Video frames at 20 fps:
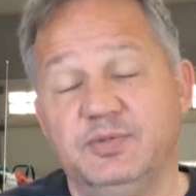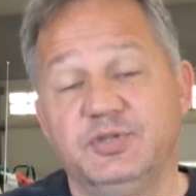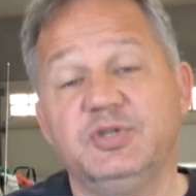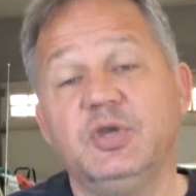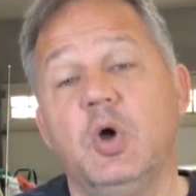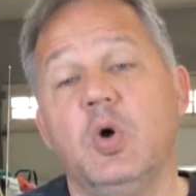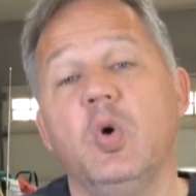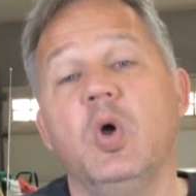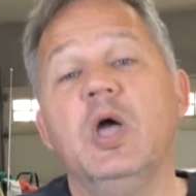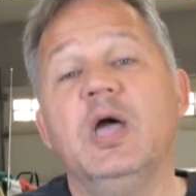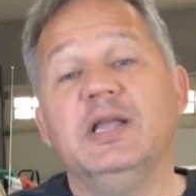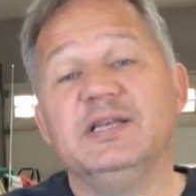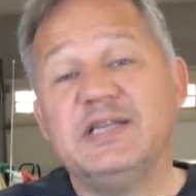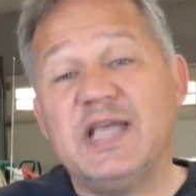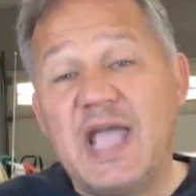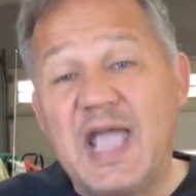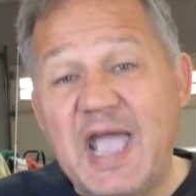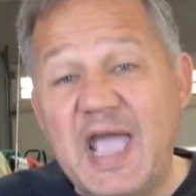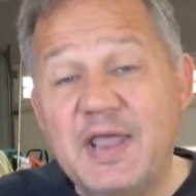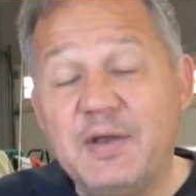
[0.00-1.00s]
So to
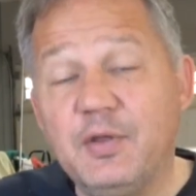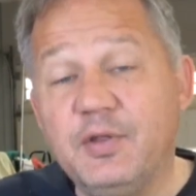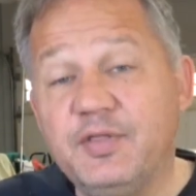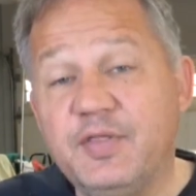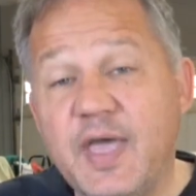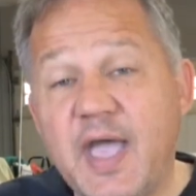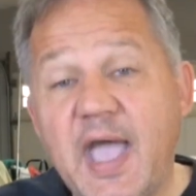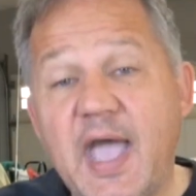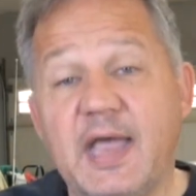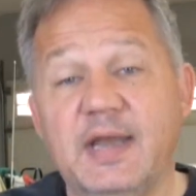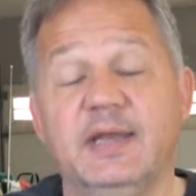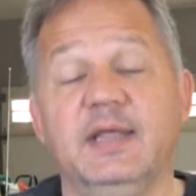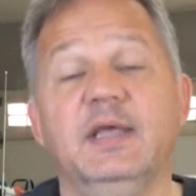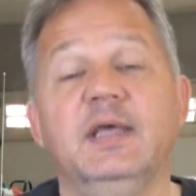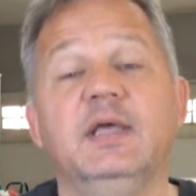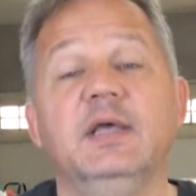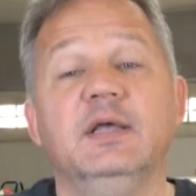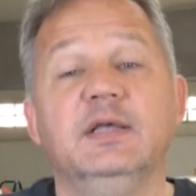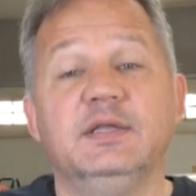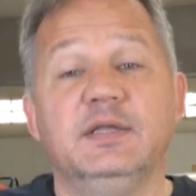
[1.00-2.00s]
handle that,
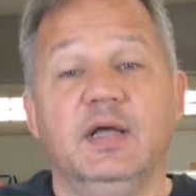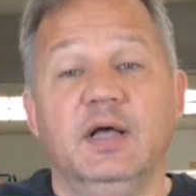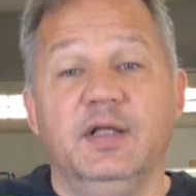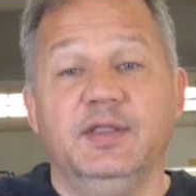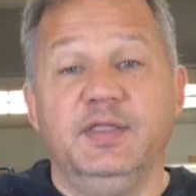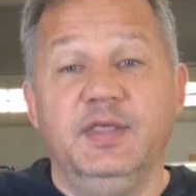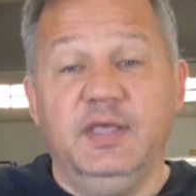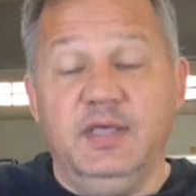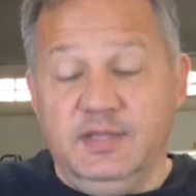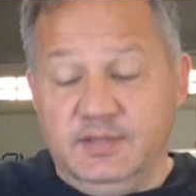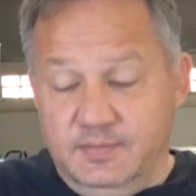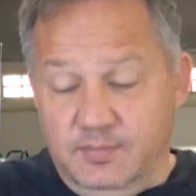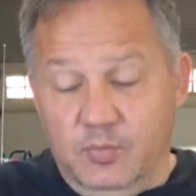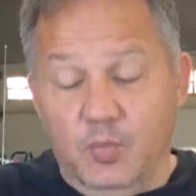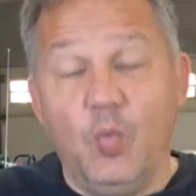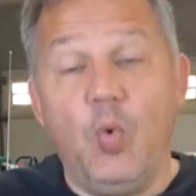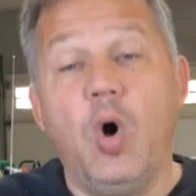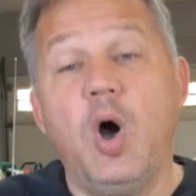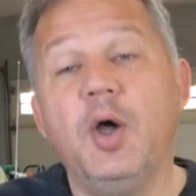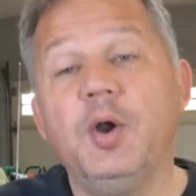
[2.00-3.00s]
the
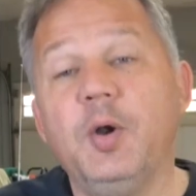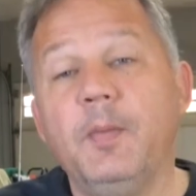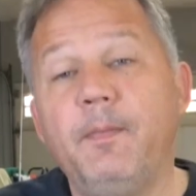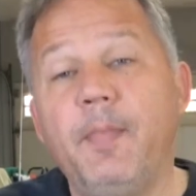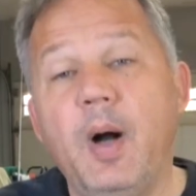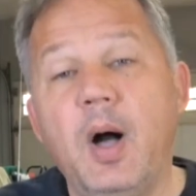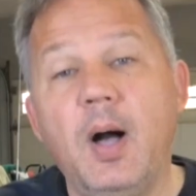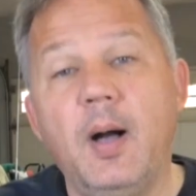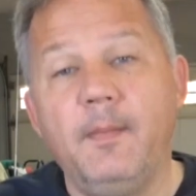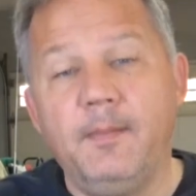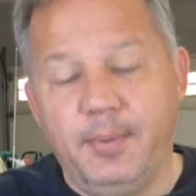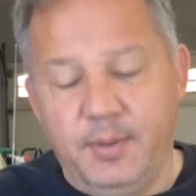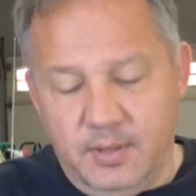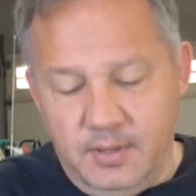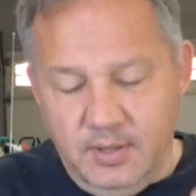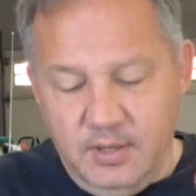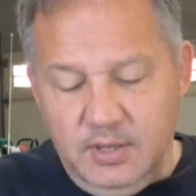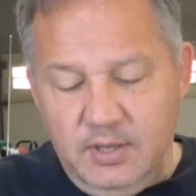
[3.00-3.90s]
water pump,